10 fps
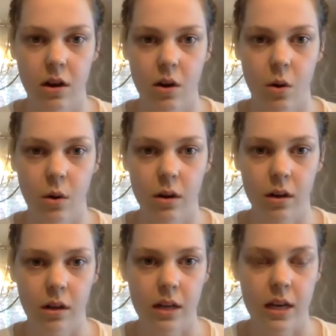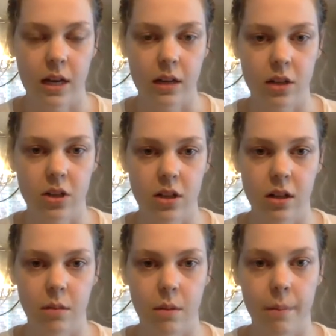oral English a
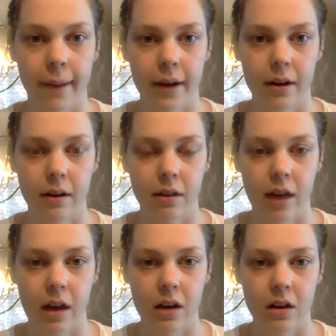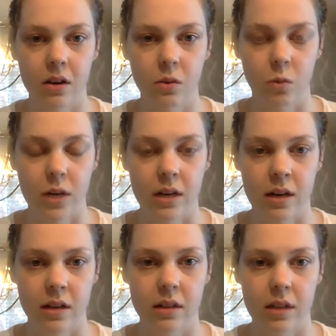little bit better than
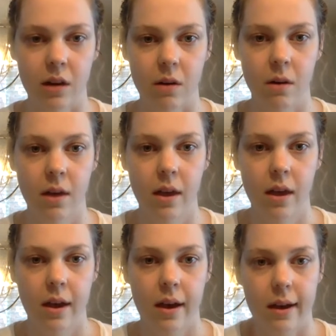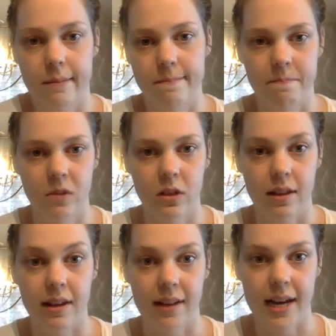written. So so
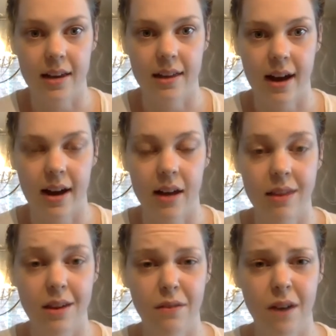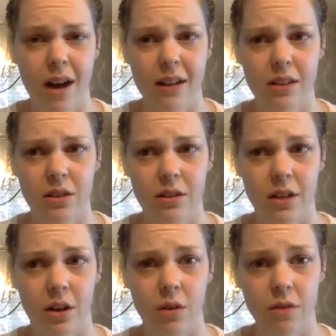they like that. I think for us during
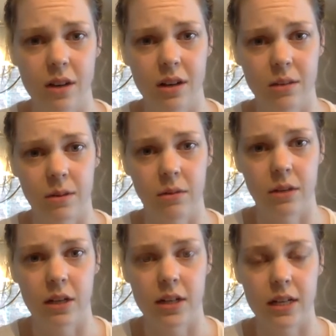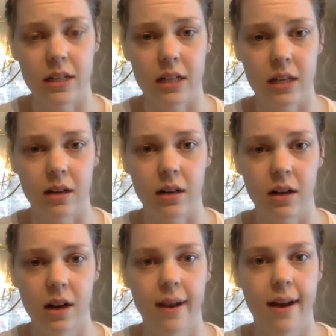COVID, it's been really great to hear
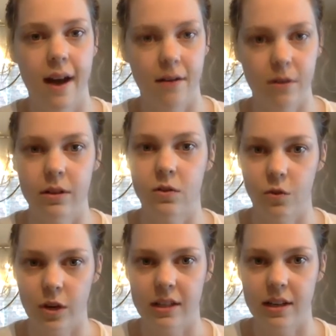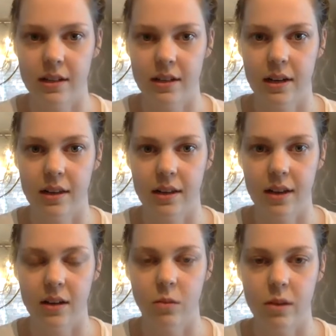everyone's voices. And I think
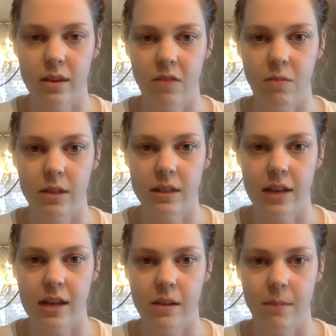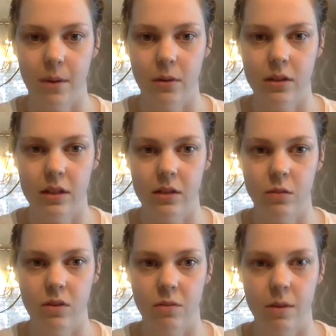that's what they've been saying the most.
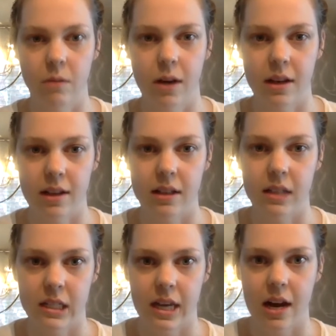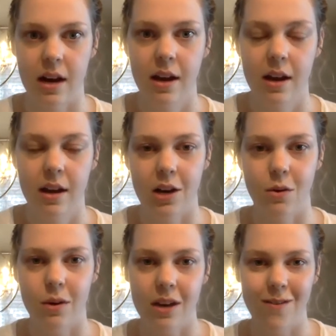We've been running this is that,
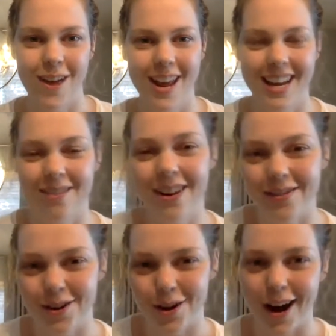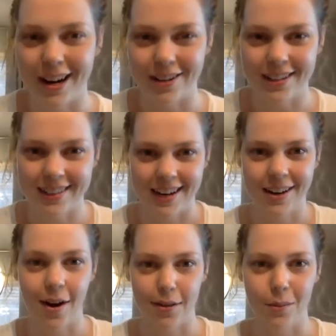even if they're not understanding
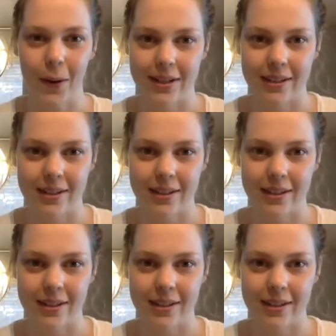all the words